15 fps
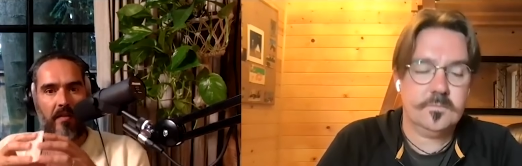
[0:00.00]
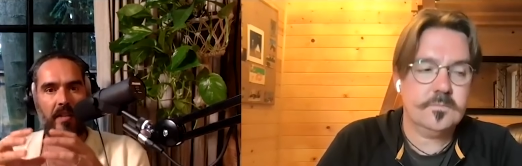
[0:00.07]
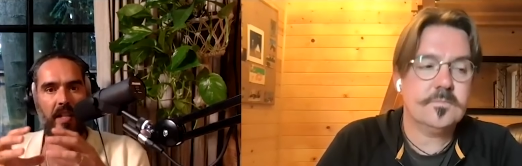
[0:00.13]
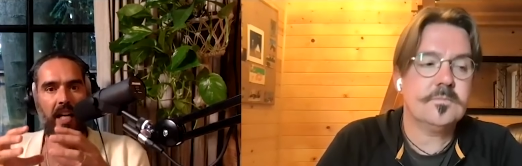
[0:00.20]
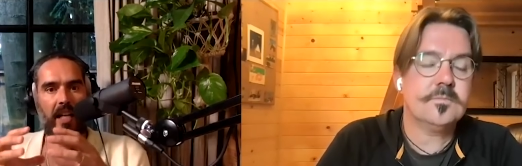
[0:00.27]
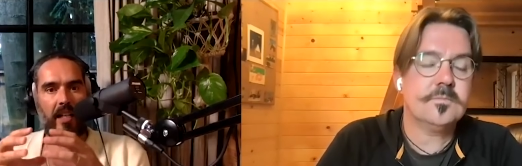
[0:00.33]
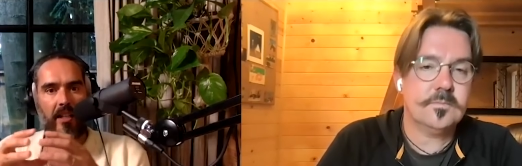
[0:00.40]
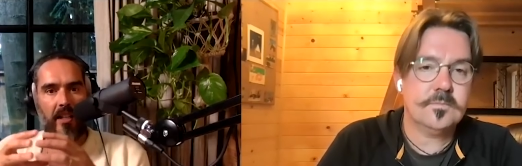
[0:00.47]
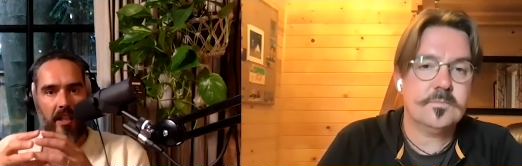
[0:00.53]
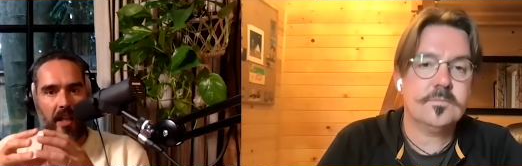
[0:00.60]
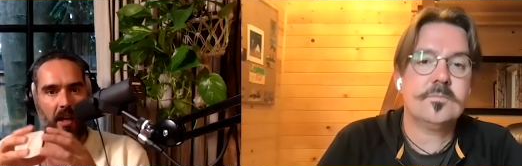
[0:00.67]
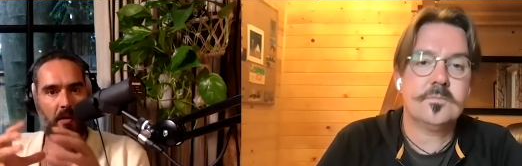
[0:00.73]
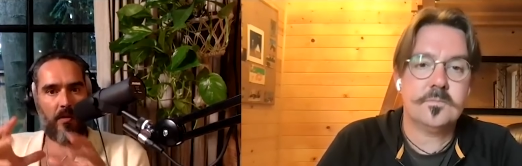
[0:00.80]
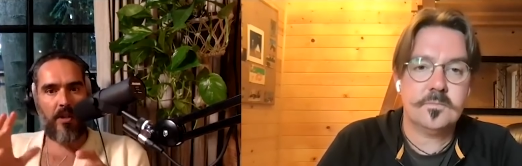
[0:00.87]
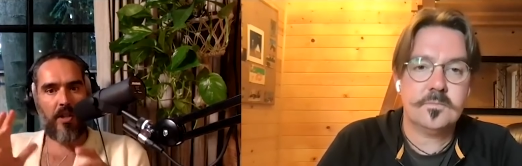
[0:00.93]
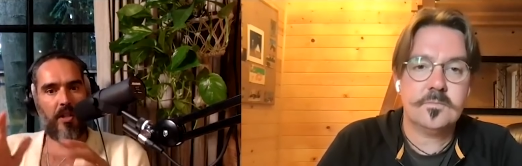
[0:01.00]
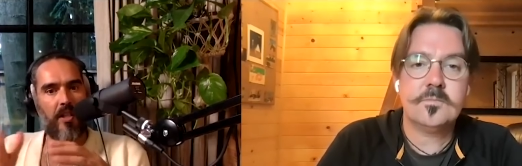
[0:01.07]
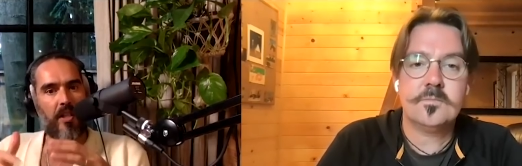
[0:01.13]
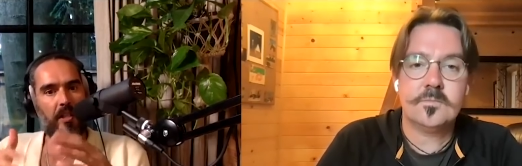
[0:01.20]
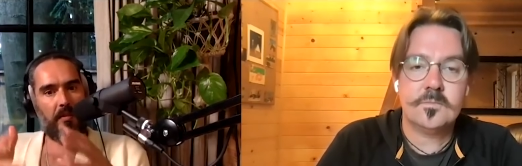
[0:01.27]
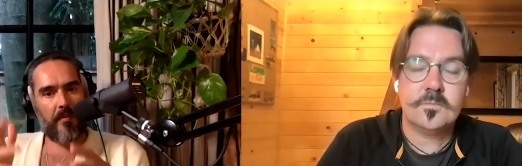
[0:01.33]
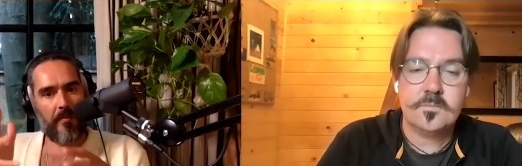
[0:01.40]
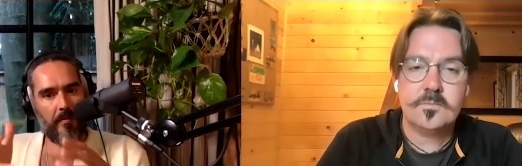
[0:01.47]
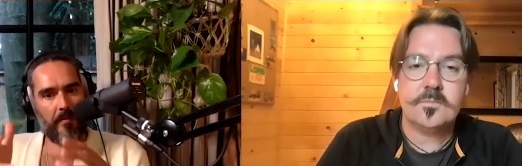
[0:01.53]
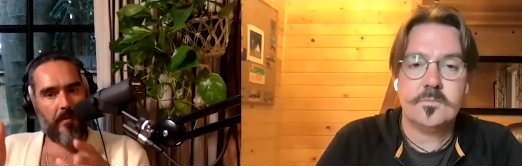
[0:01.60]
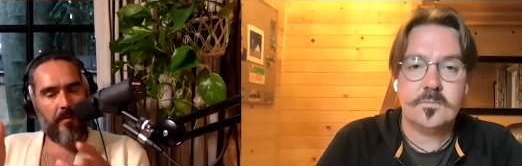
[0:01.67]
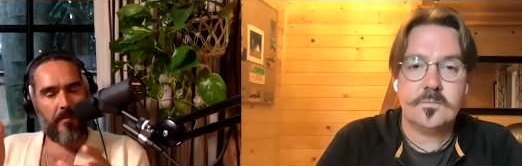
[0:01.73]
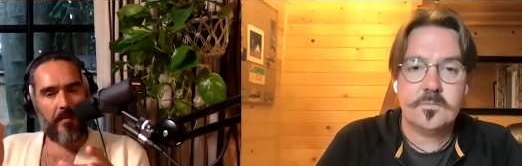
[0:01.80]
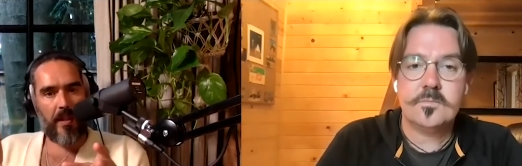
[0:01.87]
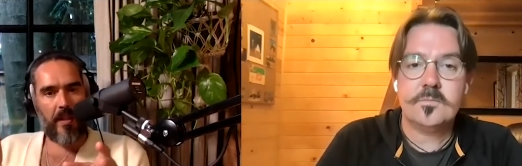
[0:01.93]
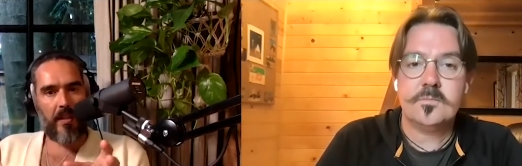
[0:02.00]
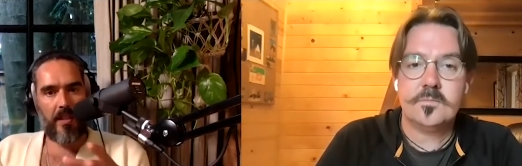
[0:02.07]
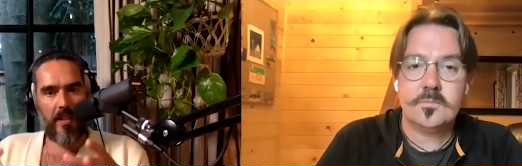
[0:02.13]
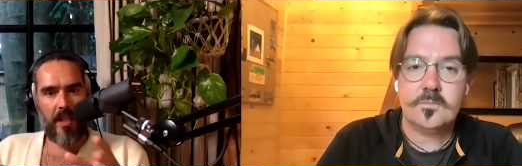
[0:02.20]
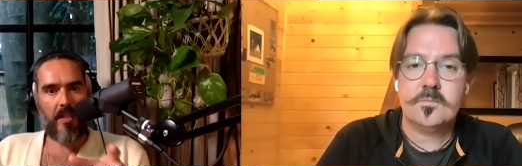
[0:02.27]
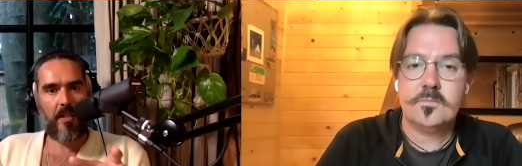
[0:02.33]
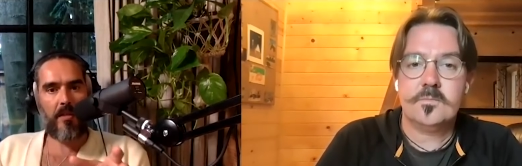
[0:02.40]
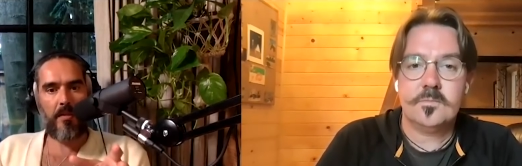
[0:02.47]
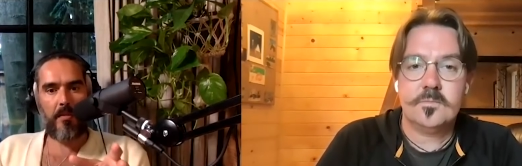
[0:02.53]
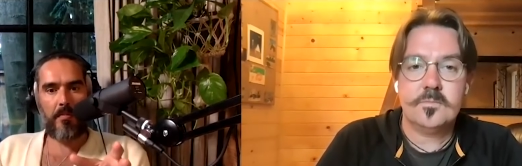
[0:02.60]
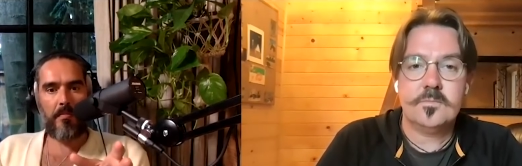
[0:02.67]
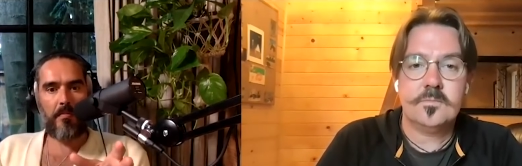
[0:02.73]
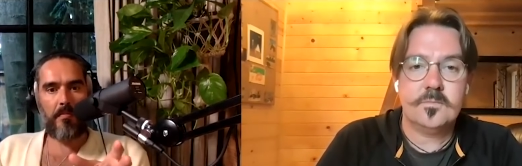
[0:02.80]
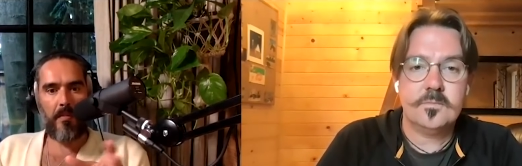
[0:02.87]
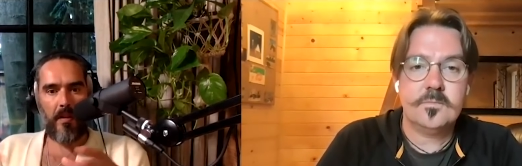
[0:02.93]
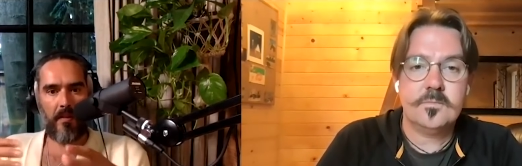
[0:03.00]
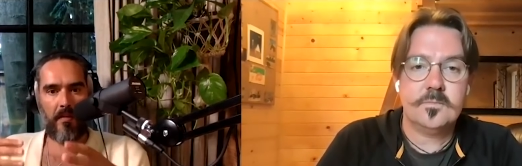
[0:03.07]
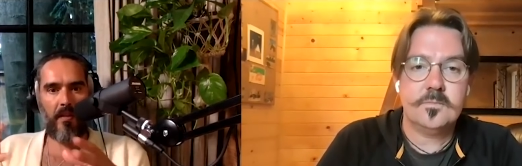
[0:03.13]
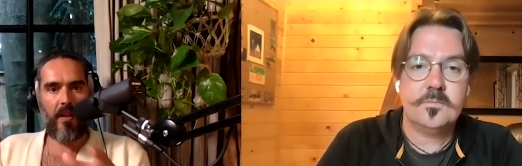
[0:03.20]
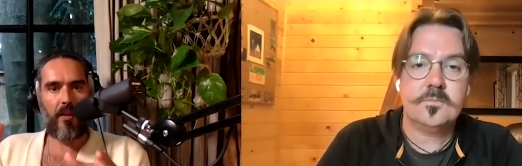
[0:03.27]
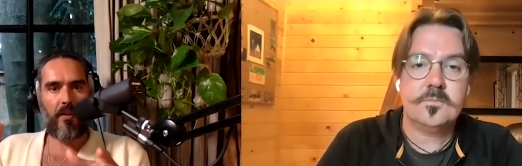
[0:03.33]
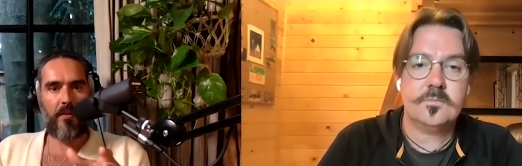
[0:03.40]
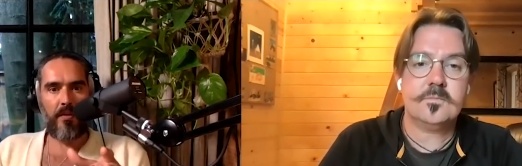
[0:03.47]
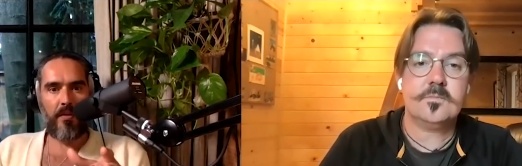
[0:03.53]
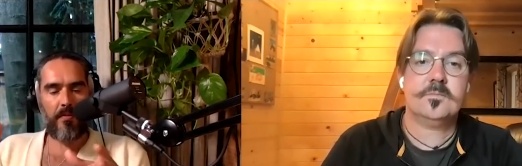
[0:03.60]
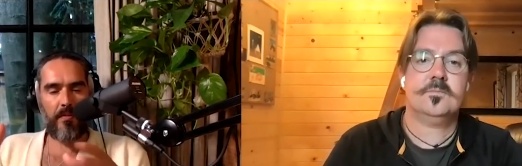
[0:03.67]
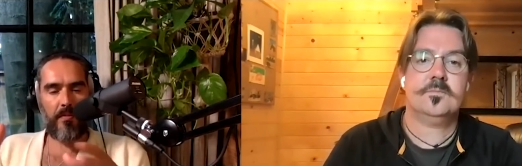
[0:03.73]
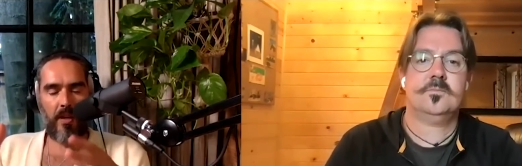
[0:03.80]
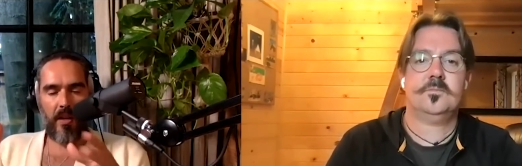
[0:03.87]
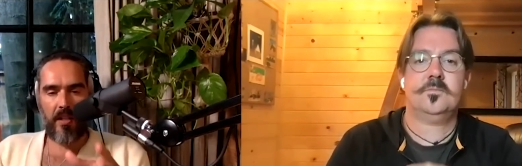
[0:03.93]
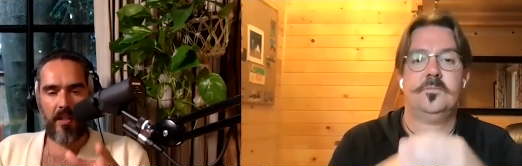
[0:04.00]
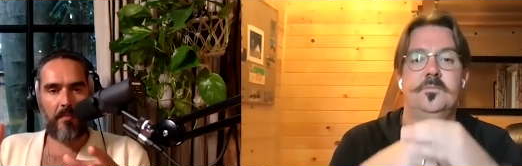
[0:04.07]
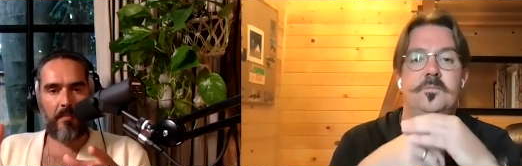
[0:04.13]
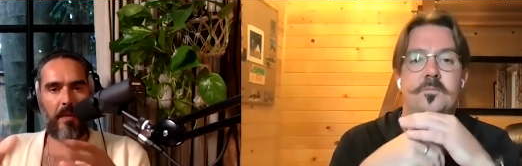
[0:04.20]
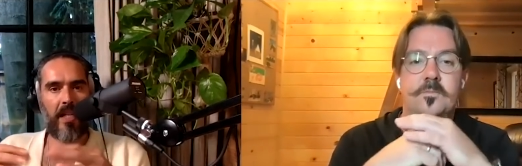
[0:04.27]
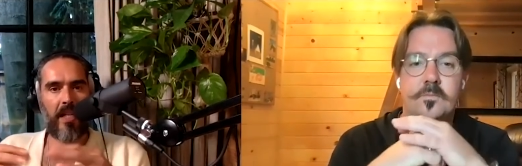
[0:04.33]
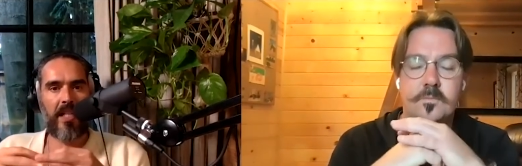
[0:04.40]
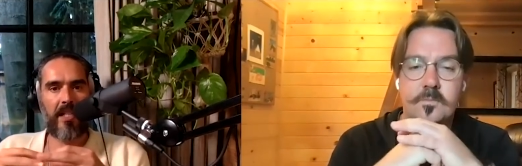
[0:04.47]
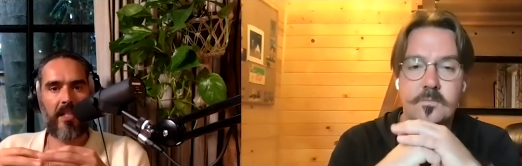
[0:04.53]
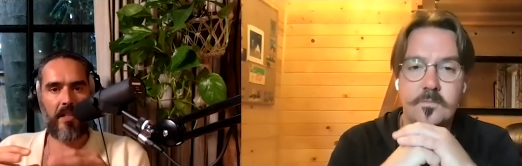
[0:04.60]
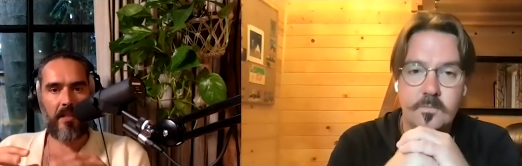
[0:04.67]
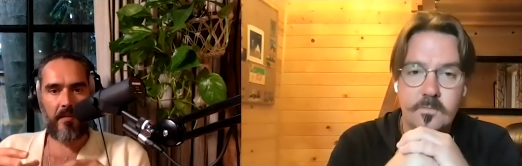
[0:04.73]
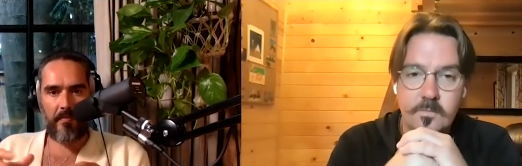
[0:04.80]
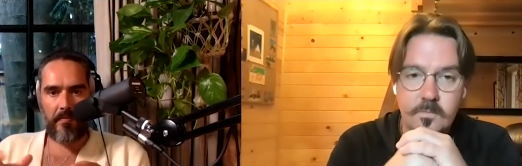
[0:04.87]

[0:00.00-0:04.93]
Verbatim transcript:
Speaker 1: that the culture that consists of those kind of debates